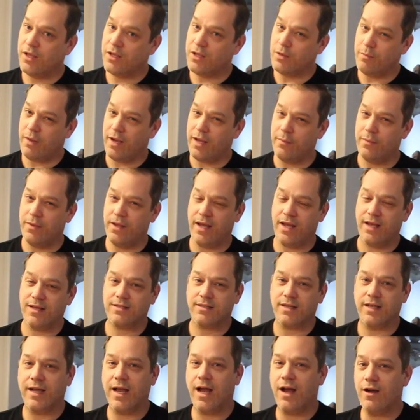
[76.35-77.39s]
You might be
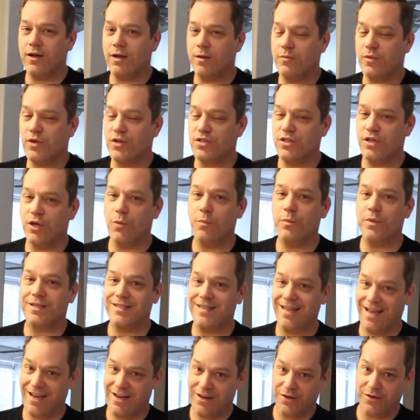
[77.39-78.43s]
asking, how come there's no
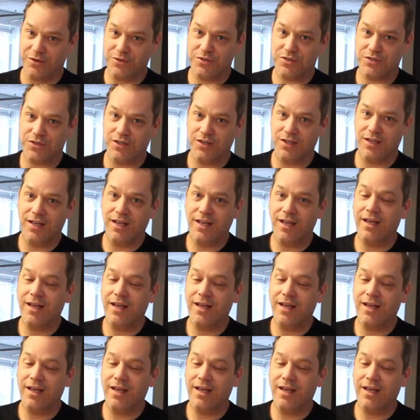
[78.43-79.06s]
potatoes?